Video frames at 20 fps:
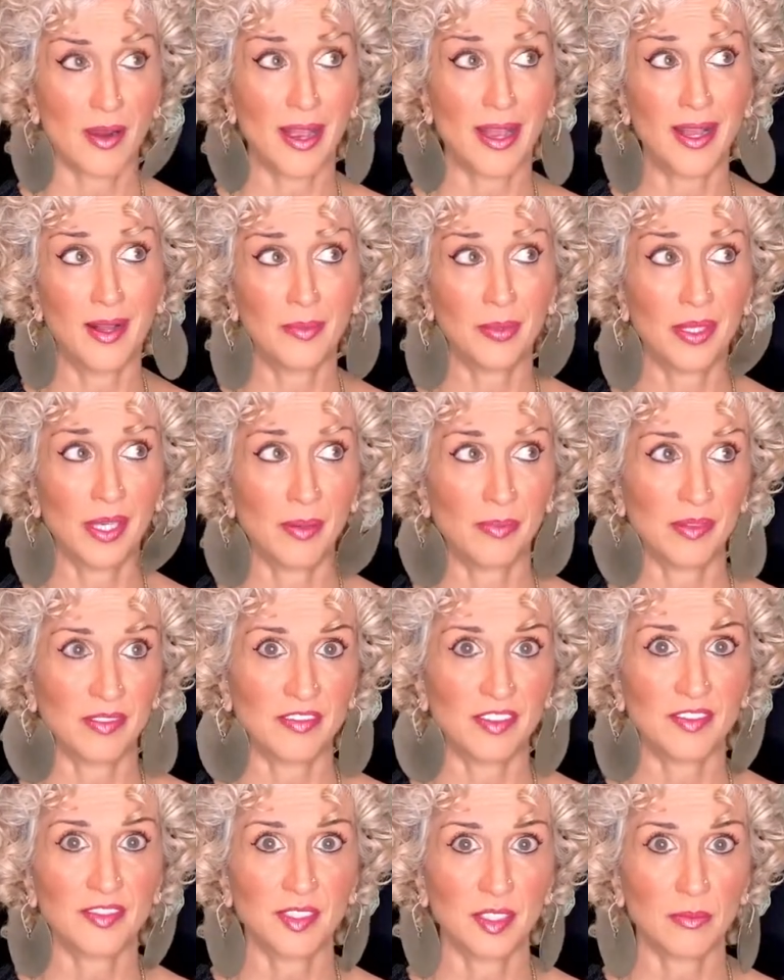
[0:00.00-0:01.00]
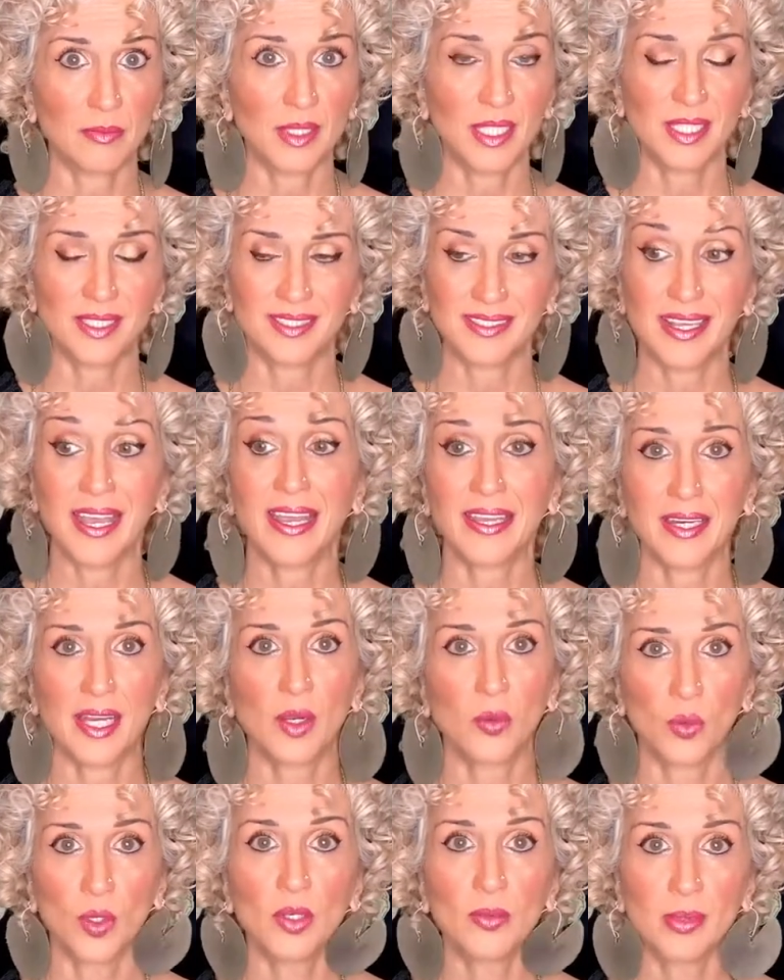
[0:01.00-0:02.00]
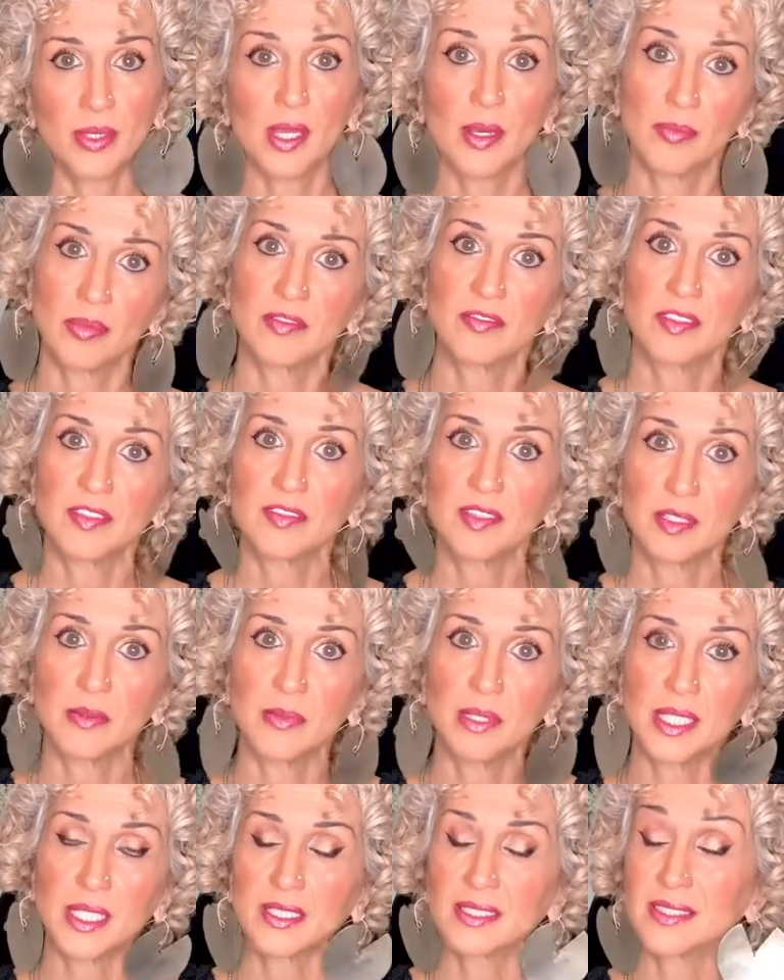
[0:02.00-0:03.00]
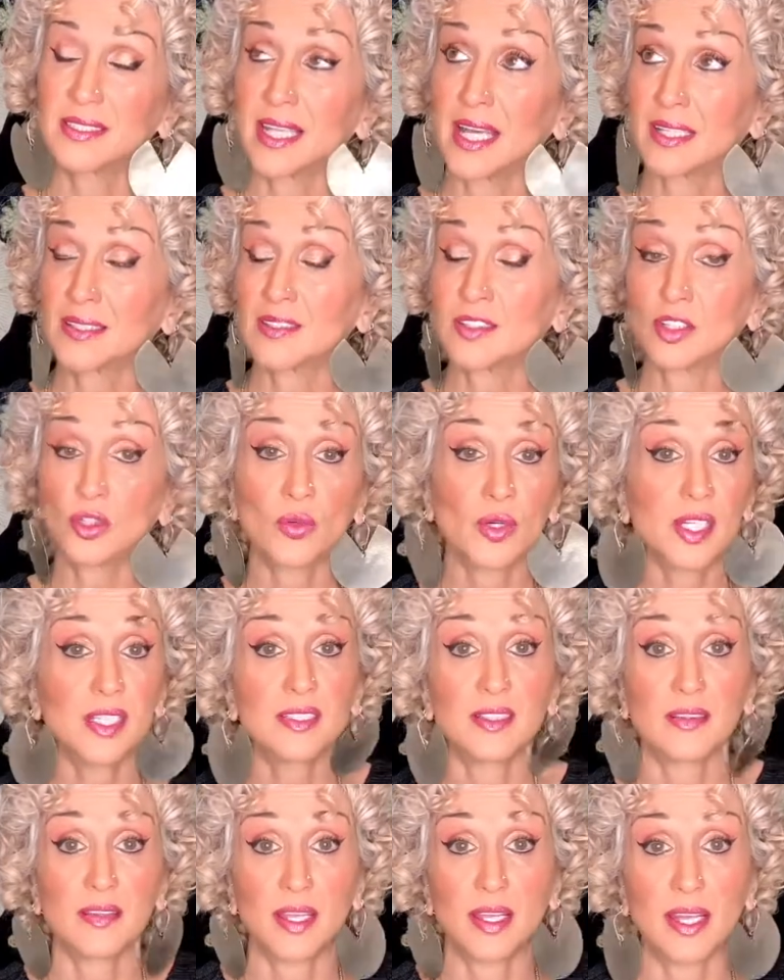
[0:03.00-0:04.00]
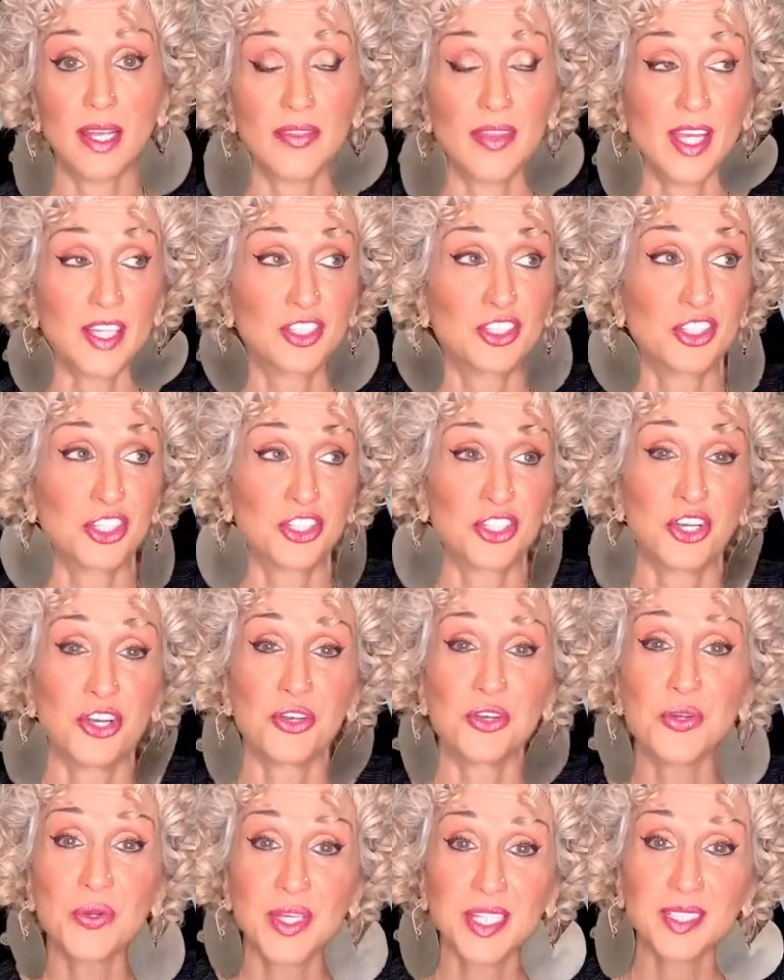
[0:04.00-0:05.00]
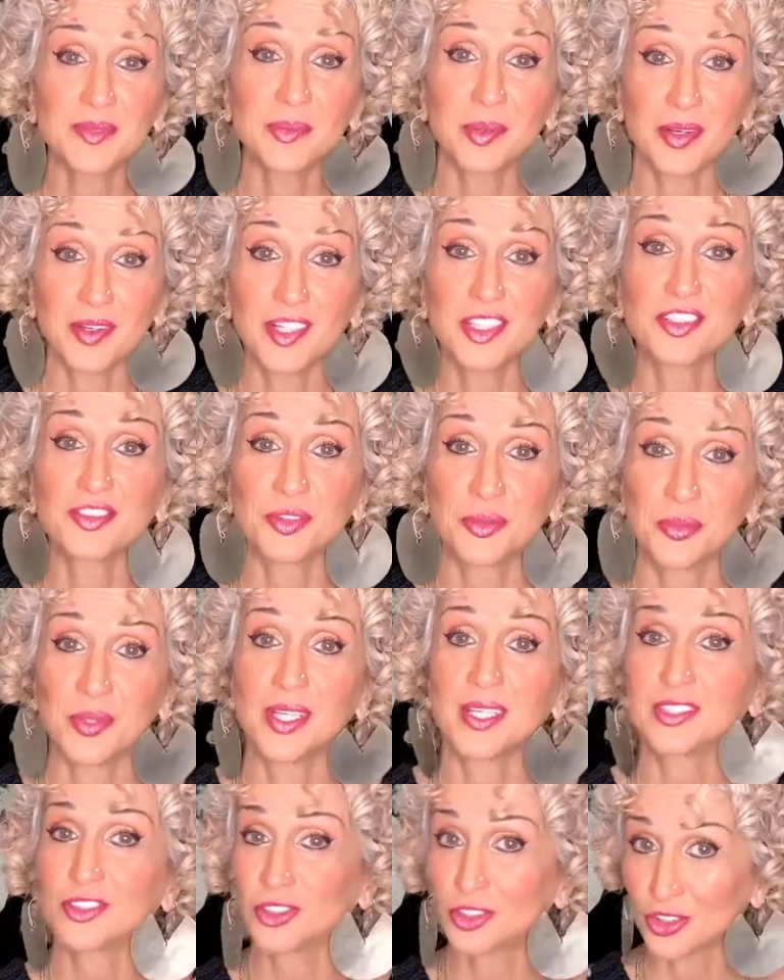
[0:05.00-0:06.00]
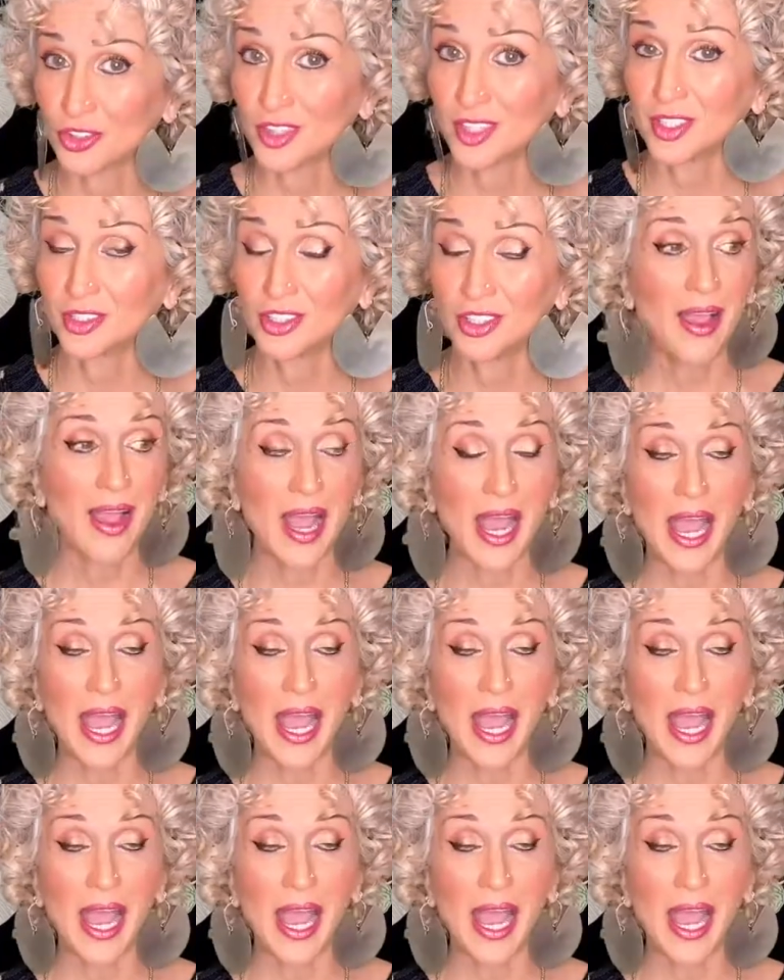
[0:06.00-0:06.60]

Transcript: I'll be up in 15 minutes, and I will be up in 15 minutes. That's the crazy thing, and that's such a new experience for me as a curly girl.